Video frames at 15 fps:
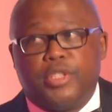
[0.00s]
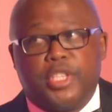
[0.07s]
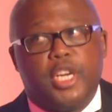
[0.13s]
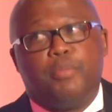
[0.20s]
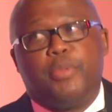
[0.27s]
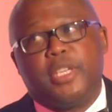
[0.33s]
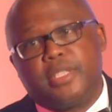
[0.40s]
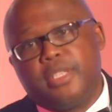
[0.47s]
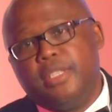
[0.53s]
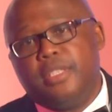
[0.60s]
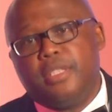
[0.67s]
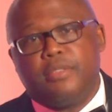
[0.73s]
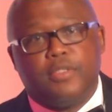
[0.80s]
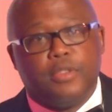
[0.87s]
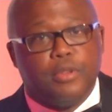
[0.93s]
or
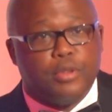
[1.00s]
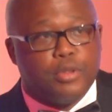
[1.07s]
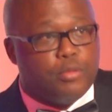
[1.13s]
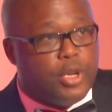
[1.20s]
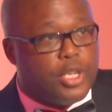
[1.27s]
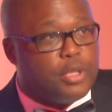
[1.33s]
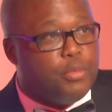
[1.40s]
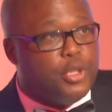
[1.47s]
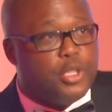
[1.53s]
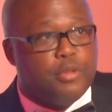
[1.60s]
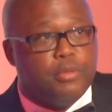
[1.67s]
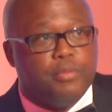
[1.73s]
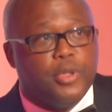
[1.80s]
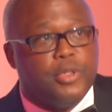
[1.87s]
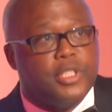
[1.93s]
chairpersons, for those who want me
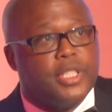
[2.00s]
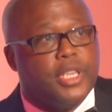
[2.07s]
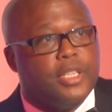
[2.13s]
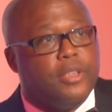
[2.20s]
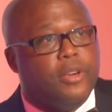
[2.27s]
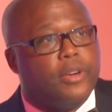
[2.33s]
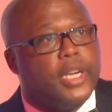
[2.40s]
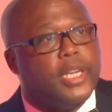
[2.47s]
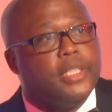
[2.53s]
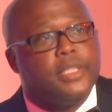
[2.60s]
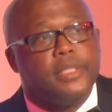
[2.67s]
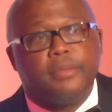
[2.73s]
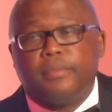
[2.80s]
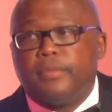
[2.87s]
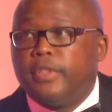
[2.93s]
to be politically
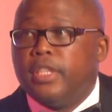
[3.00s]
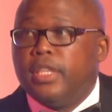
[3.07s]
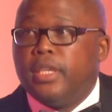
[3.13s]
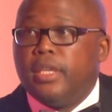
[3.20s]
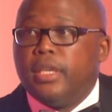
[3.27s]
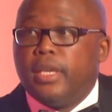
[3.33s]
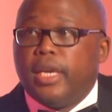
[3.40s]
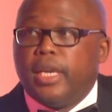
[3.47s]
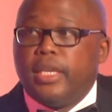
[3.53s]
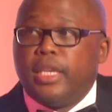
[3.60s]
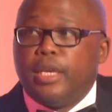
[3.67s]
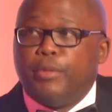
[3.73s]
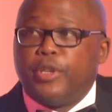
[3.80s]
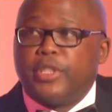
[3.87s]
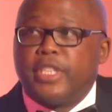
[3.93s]
correct,
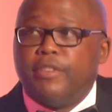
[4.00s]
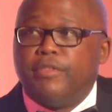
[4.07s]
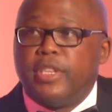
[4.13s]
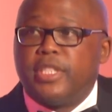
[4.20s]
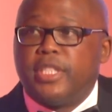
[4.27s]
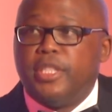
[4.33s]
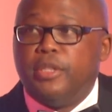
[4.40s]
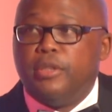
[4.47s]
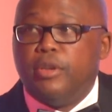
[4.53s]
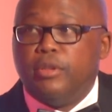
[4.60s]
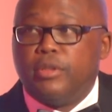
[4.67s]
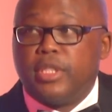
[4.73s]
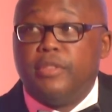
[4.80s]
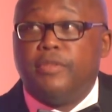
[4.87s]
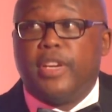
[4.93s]
and about 7
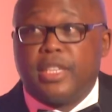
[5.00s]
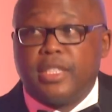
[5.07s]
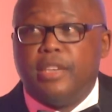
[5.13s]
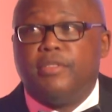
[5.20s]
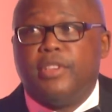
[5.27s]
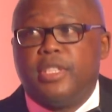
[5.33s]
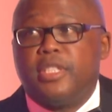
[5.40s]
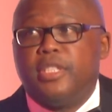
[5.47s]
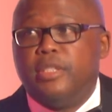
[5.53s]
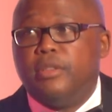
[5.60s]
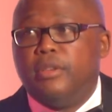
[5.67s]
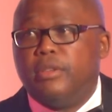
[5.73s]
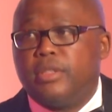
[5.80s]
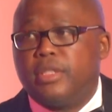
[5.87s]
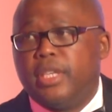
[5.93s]
CEOs, in fact 7
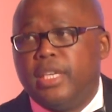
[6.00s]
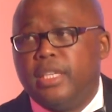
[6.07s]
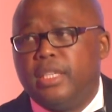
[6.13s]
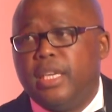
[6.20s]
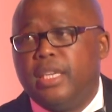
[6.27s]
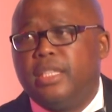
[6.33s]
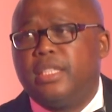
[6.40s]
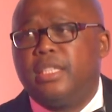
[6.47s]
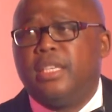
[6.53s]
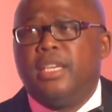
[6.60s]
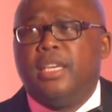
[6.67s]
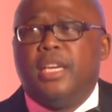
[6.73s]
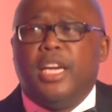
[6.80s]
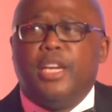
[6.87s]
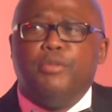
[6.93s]
CEOs.
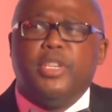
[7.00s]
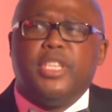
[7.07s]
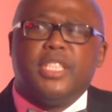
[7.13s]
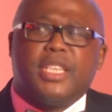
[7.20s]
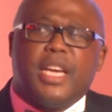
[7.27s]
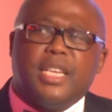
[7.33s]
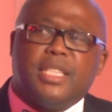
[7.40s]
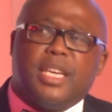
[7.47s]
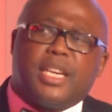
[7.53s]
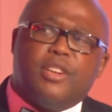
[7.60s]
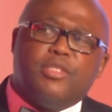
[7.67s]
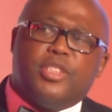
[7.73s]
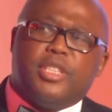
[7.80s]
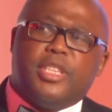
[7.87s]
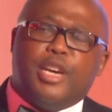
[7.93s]
And we discussed
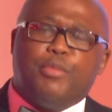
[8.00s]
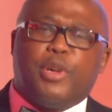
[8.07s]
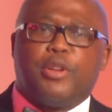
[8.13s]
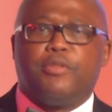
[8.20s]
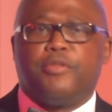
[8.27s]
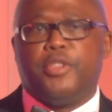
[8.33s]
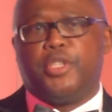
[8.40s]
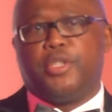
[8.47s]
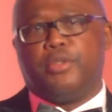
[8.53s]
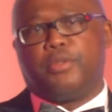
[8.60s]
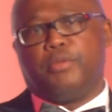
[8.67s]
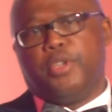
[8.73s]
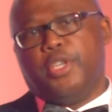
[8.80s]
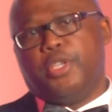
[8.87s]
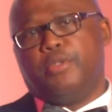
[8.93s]
around a number of
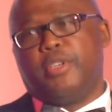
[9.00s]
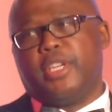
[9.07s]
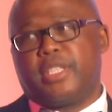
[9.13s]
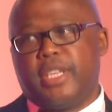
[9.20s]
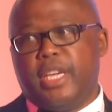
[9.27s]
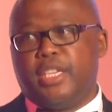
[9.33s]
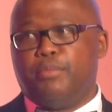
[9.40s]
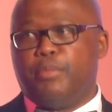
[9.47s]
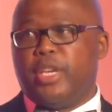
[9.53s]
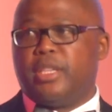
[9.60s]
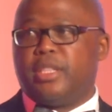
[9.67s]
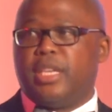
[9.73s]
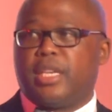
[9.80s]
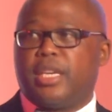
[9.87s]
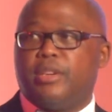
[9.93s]
issues. We issued a
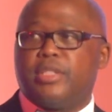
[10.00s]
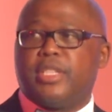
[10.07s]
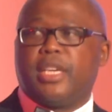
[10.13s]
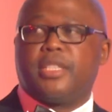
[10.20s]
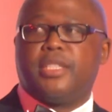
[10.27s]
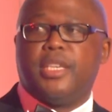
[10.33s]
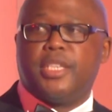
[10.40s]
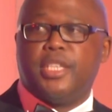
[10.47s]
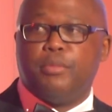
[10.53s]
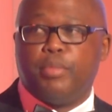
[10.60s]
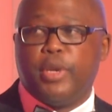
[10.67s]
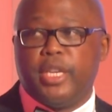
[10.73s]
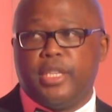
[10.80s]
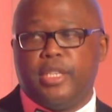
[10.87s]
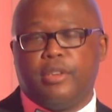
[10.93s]
statement around succession
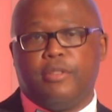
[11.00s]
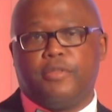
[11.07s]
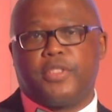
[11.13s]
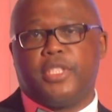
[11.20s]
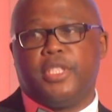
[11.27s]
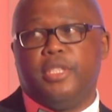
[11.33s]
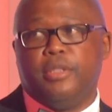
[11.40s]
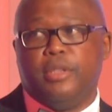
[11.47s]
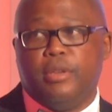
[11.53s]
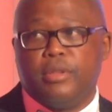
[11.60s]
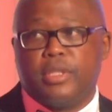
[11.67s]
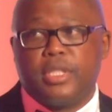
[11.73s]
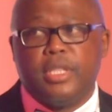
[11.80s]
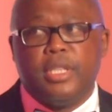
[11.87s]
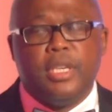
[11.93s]
planning of
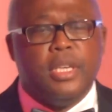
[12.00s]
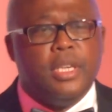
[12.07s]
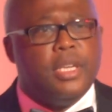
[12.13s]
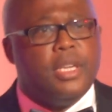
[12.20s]
CEOs.